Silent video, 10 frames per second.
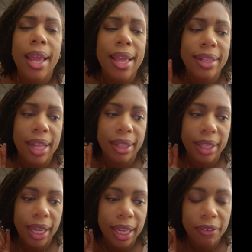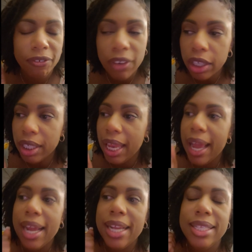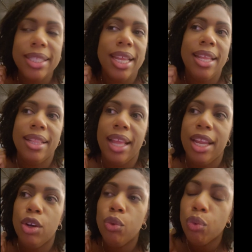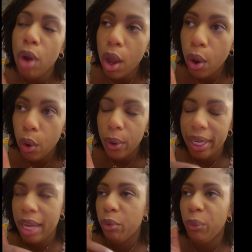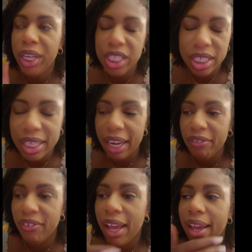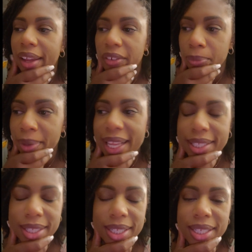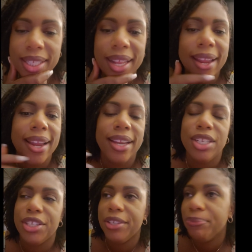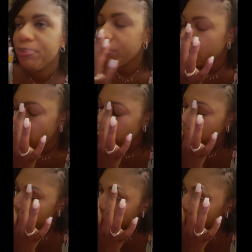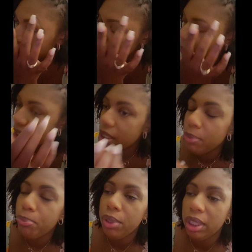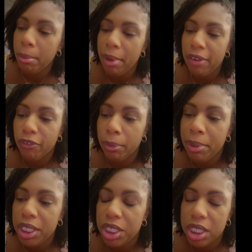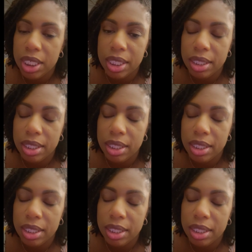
and that they get fertilized and they grow and they reach day 5 blastocyst stage. And once we put them in for PGT